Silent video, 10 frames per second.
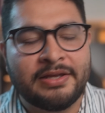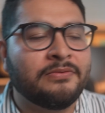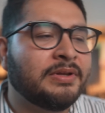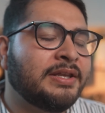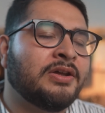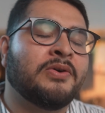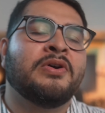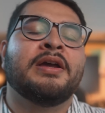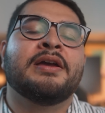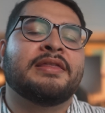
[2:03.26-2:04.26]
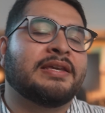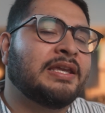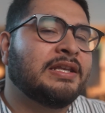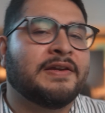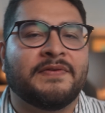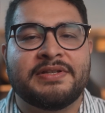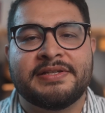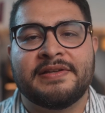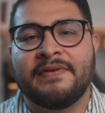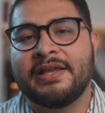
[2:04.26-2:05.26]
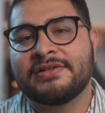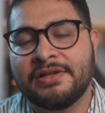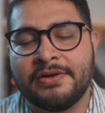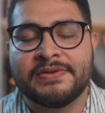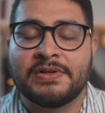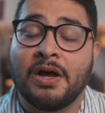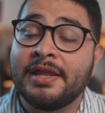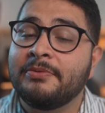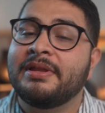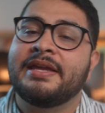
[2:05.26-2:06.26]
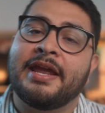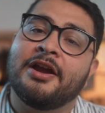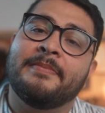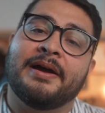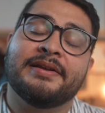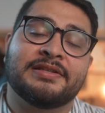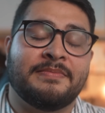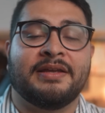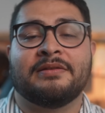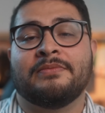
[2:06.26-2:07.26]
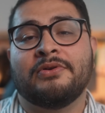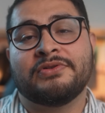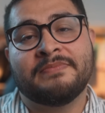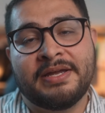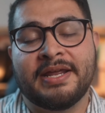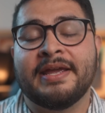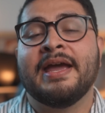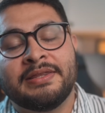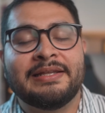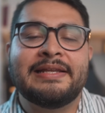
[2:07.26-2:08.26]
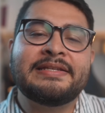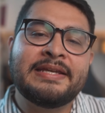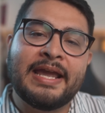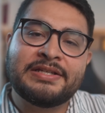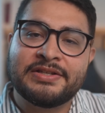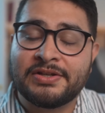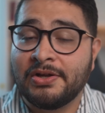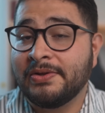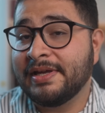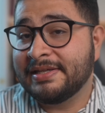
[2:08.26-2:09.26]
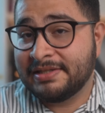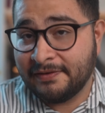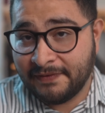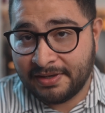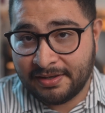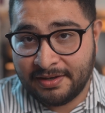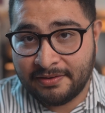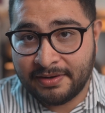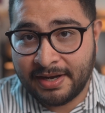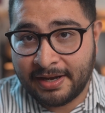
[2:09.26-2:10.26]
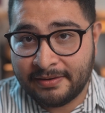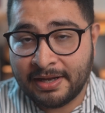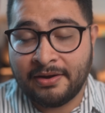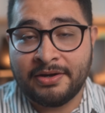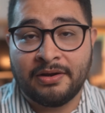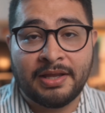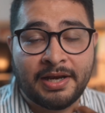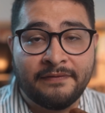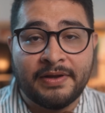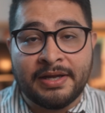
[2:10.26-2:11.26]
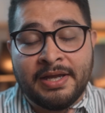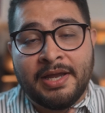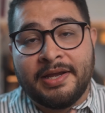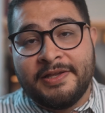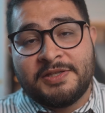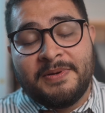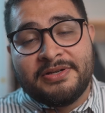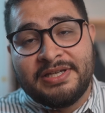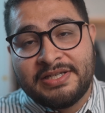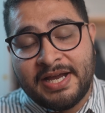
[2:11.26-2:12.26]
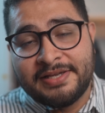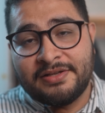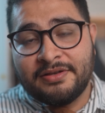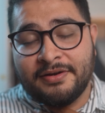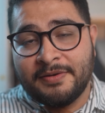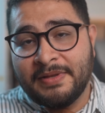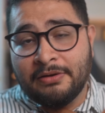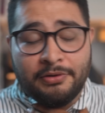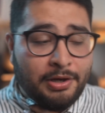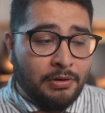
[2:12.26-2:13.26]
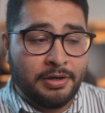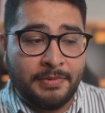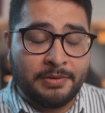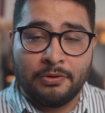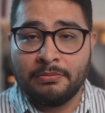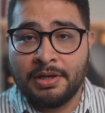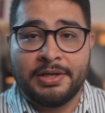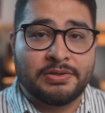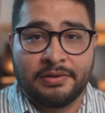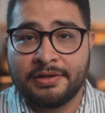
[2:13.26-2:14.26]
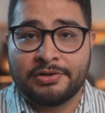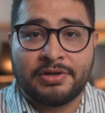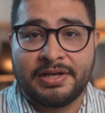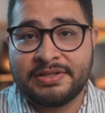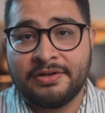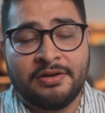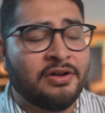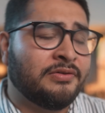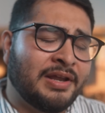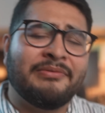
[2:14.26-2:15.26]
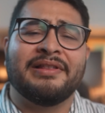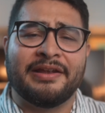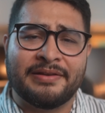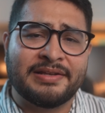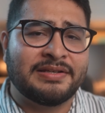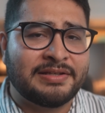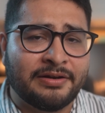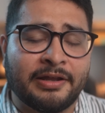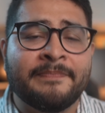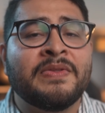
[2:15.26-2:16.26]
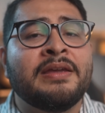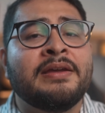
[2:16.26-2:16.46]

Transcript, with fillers: They don't really know the key differences of each loan. So all they really care about is to make the most money. The listing agent's goal is different, on the other hand. Now, I know a lot of conspiracy chads out there are going to be like, well, they want to make more money, so they're going to try to sell you. No, not really, not necessarily.